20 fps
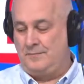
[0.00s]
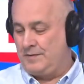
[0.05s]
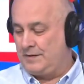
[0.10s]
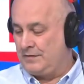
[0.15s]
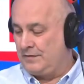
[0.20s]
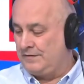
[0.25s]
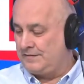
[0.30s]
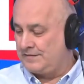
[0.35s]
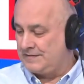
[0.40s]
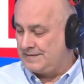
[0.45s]

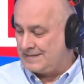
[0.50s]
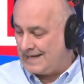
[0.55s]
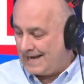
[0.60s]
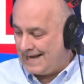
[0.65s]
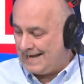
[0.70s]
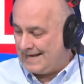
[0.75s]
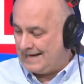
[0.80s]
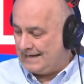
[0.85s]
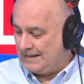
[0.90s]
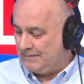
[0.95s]
because
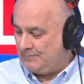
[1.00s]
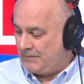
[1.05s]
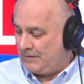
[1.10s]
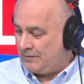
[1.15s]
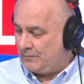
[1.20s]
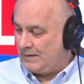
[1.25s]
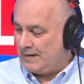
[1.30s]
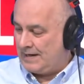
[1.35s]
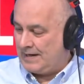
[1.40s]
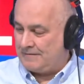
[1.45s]
today
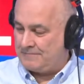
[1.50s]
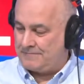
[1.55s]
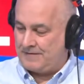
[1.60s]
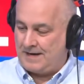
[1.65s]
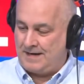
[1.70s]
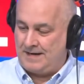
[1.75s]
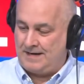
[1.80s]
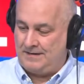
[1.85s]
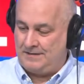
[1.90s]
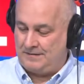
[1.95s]
we have
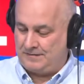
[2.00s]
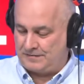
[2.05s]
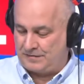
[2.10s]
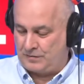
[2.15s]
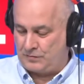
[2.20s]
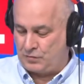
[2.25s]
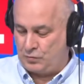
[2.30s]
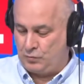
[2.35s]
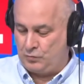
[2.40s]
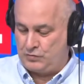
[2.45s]
a
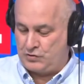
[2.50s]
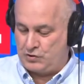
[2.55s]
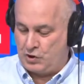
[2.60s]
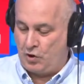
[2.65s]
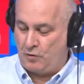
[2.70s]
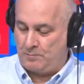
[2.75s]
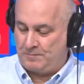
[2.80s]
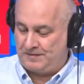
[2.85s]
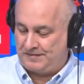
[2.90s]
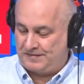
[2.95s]
so-called
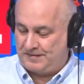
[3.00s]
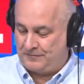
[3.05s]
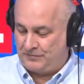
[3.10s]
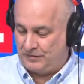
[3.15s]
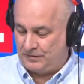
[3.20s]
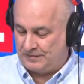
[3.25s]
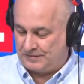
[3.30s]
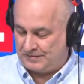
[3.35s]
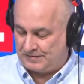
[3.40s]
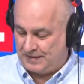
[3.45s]
top
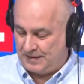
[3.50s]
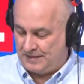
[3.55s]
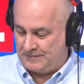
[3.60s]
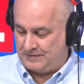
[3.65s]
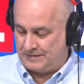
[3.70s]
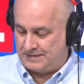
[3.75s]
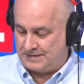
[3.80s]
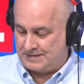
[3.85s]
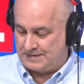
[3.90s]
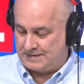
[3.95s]
civil
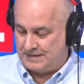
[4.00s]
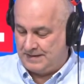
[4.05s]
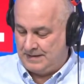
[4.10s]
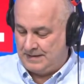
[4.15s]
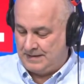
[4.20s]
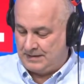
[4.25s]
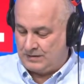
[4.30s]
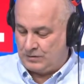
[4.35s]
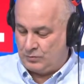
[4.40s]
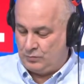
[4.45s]
servant
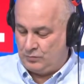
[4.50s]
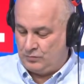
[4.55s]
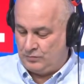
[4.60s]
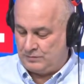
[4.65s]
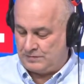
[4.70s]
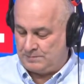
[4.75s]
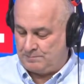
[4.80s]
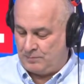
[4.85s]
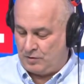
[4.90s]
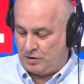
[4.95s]

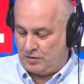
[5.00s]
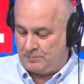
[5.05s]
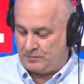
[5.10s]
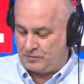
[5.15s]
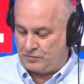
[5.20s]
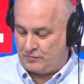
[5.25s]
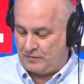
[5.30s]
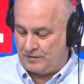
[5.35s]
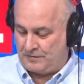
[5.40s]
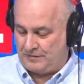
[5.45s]
called
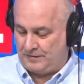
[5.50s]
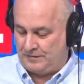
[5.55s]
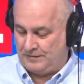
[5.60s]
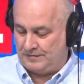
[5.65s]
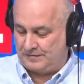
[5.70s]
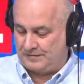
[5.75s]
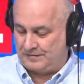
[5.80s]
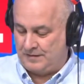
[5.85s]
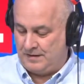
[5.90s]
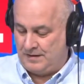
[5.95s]
Bob
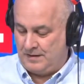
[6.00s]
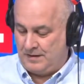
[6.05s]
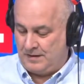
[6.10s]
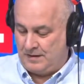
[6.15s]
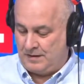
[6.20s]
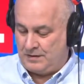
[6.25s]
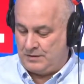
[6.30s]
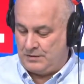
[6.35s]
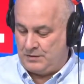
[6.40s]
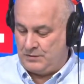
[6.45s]
Crothers,
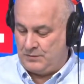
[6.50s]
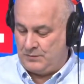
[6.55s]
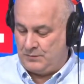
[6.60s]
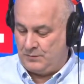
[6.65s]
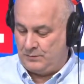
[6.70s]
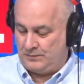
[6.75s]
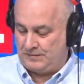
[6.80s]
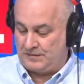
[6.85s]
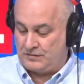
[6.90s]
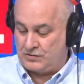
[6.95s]

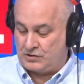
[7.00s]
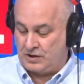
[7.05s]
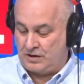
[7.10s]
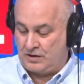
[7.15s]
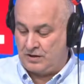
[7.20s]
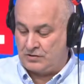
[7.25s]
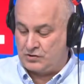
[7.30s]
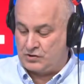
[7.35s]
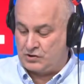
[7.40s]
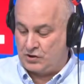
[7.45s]
who was in
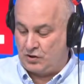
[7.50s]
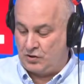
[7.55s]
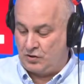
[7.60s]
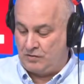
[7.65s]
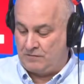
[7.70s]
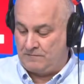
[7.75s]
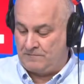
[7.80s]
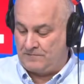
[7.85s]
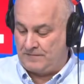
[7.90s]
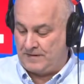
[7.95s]
charge
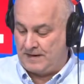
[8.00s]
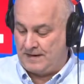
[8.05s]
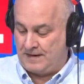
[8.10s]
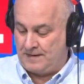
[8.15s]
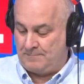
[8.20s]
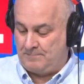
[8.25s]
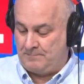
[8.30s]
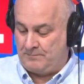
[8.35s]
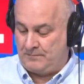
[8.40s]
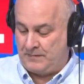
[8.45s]
of
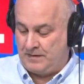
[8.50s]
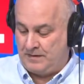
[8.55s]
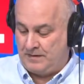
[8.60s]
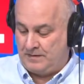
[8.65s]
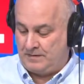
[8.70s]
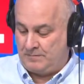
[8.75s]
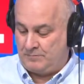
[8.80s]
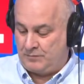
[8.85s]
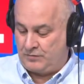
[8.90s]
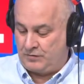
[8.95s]

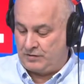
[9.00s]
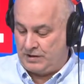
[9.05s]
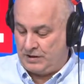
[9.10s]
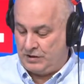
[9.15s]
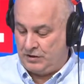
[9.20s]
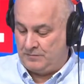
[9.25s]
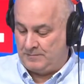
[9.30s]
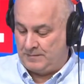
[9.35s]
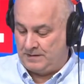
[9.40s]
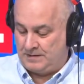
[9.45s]

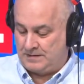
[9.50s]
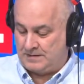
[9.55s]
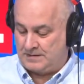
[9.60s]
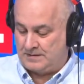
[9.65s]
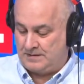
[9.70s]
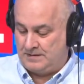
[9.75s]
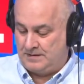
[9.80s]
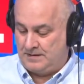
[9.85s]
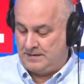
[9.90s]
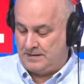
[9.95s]

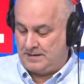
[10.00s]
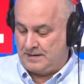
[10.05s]
procurement.